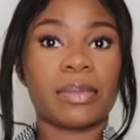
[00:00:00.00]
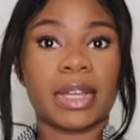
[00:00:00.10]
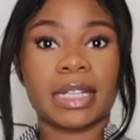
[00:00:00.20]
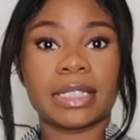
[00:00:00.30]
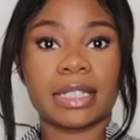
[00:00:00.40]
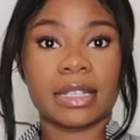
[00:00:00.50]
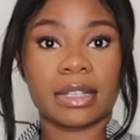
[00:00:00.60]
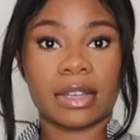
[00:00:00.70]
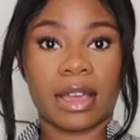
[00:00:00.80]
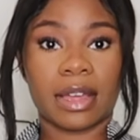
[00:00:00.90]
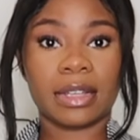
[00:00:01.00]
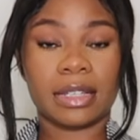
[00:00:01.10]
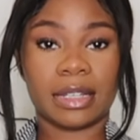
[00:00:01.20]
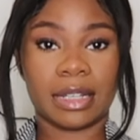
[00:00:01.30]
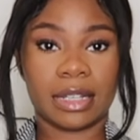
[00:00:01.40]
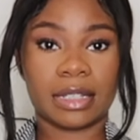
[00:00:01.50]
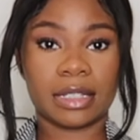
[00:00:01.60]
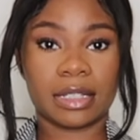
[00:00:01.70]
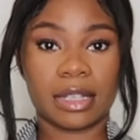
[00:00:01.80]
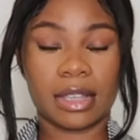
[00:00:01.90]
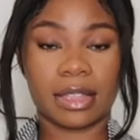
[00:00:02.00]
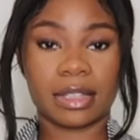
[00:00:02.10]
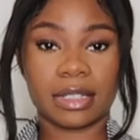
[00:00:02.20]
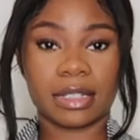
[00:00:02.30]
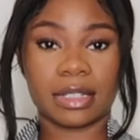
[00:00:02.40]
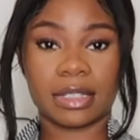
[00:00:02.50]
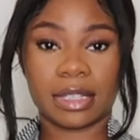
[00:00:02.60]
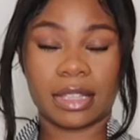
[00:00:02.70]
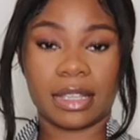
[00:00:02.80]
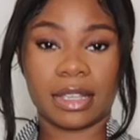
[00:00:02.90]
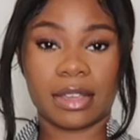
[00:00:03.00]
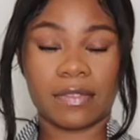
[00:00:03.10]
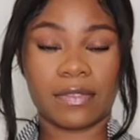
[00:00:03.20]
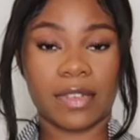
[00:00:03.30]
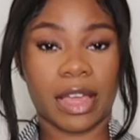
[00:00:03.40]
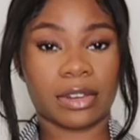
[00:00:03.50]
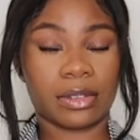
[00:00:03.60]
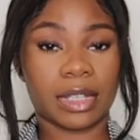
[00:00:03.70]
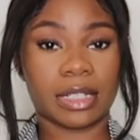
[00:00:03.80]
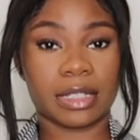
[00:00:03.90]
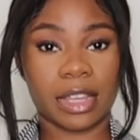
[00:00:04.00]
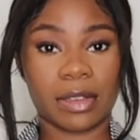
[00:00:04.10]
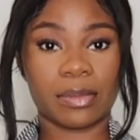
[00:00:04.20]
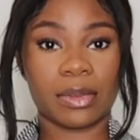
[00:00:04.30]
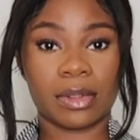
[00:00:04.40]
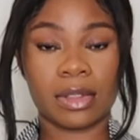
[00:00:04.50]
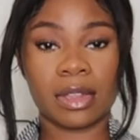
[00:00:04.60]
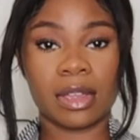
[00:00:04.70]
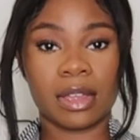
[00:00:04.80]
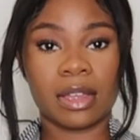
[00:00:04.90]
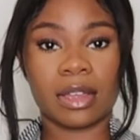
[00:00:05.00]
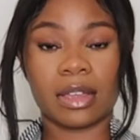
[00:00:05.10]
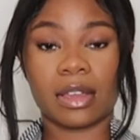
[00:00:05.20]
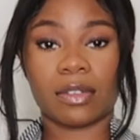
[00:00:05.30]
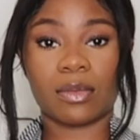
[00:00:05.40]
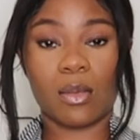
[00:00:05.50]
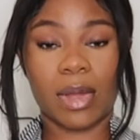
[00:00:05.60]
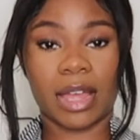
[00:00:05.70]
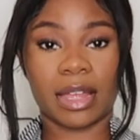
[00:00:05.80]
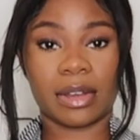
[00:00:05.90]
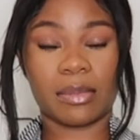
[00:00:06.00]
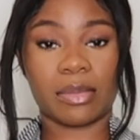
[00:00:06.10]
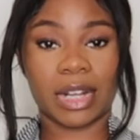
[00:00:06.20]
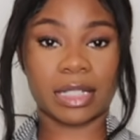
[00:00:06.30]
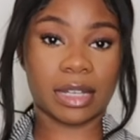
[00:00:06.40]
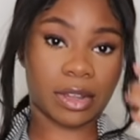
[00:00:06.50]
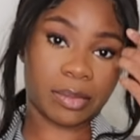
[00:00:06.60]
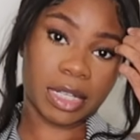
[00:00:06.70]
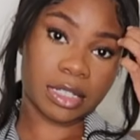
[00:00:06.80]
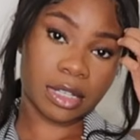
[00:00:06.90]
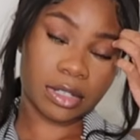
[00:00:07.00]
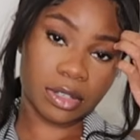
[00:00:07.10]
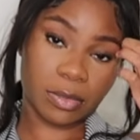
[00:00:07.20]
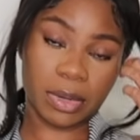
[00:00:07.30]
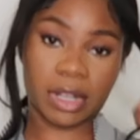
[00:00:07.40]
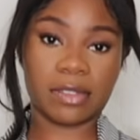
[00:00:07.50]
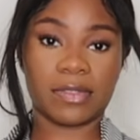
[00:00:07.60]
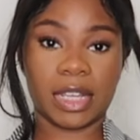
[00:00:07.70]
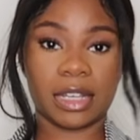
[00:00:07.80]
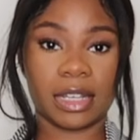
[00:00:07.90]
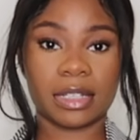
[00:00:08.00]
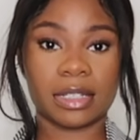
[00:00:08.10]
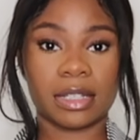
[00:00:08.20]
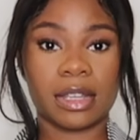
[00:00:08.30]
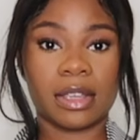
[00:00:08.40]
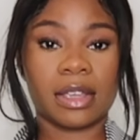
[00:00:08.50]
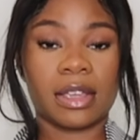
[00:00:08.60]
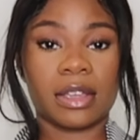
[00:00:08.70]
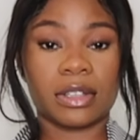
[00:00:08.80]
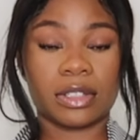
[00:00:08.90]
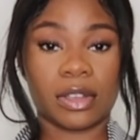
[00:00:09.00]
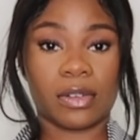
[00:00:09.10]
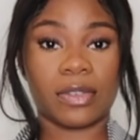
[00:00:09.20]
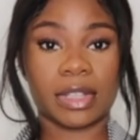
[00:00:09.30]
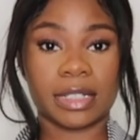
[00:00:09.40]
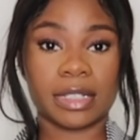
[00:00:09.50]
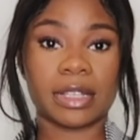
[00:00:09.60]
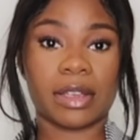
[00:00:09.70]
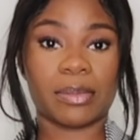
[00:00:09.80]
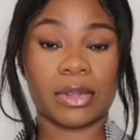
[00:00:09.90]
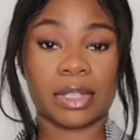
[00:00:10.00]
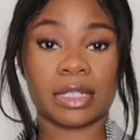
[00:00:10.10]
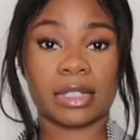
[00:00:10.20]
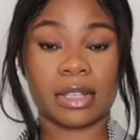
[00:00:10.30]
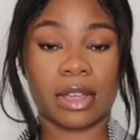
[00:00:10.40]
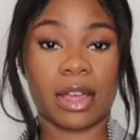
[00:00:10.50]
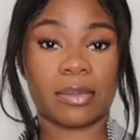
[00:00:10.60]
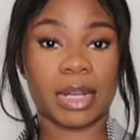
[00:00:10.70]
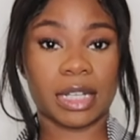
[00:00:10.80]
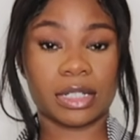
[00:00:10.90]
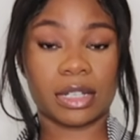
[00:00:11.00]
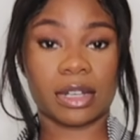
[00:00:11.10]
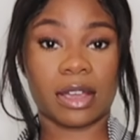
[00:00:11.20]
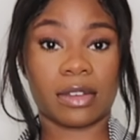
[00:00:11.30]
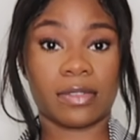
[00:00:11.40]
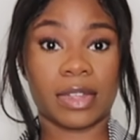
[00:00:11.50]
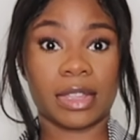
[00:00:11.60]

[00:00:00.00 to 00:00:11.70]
but not least, this is the final example of when breast tape is super convenient. So for this example, this is a combination of